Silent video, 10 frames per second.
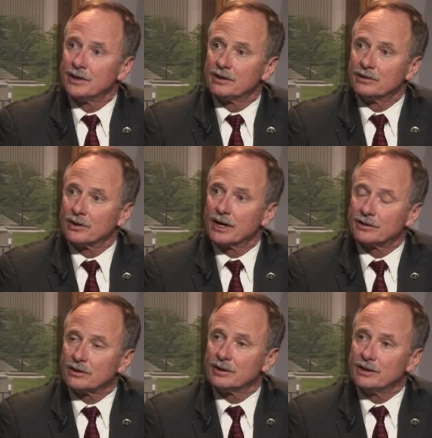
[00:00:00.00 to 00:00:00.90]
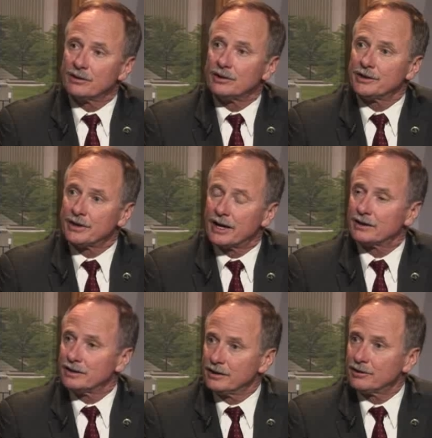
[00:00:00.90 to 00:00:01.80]
look at the lethal and
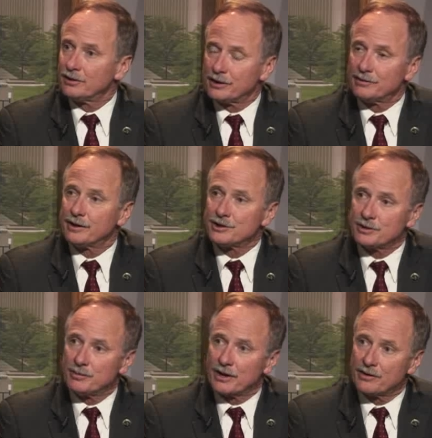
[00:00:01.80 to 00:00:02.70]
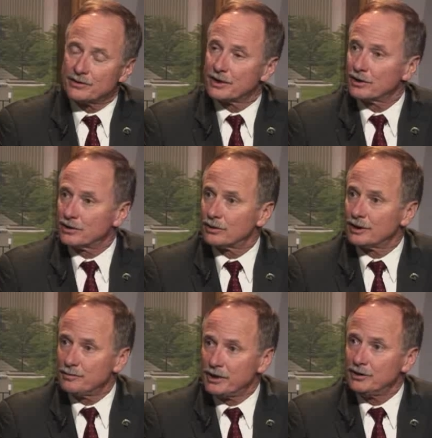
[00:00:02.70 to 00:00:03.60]
non-lethal intervention methods that are
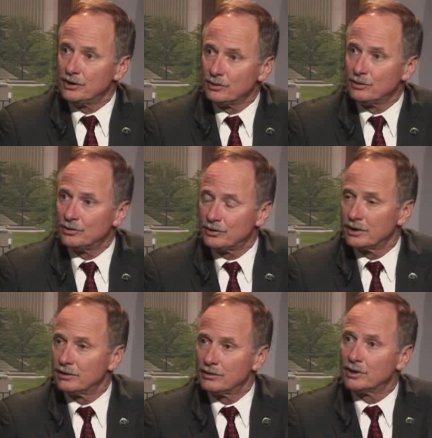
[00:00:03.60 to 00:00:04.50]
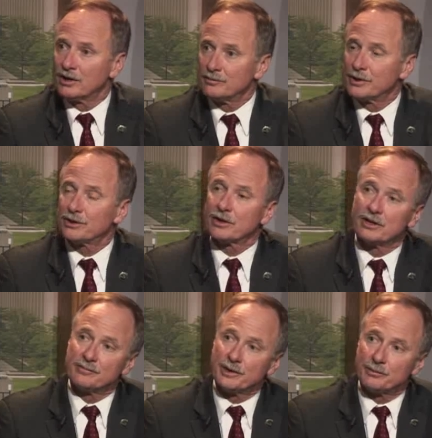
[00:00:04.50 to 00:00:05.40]
currently being used, do
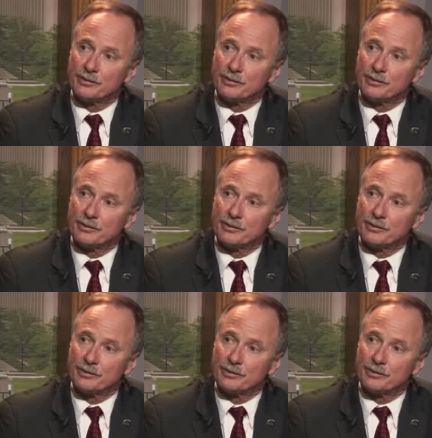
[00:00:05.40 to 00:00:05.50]
government-to-government